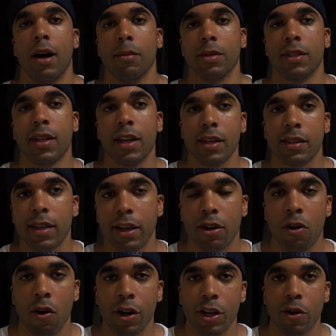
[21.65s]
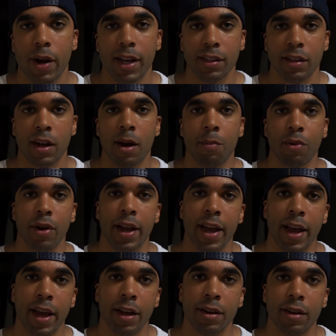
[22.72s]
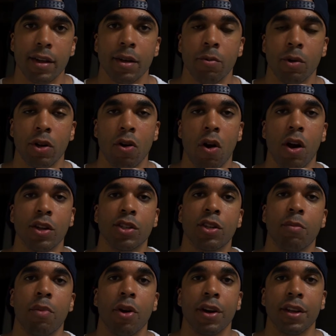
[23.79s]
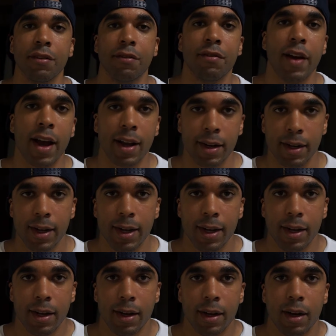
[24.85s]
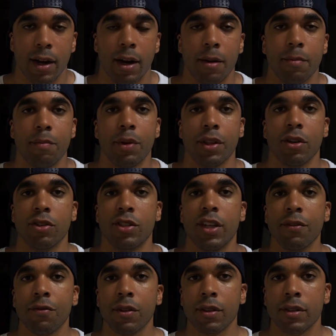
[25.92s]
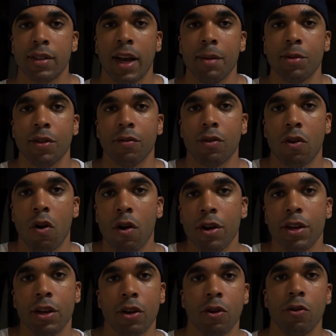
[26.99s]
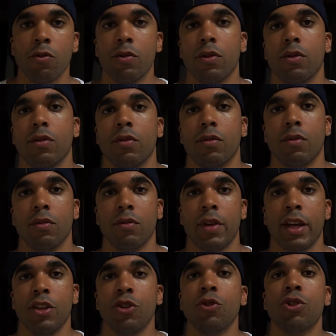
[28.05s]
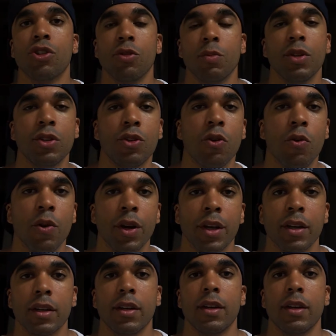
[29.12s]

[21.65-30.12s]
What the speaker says: steady state cardio has the upper hand in regards to burning fat. But there's different types of cardio that you should be doing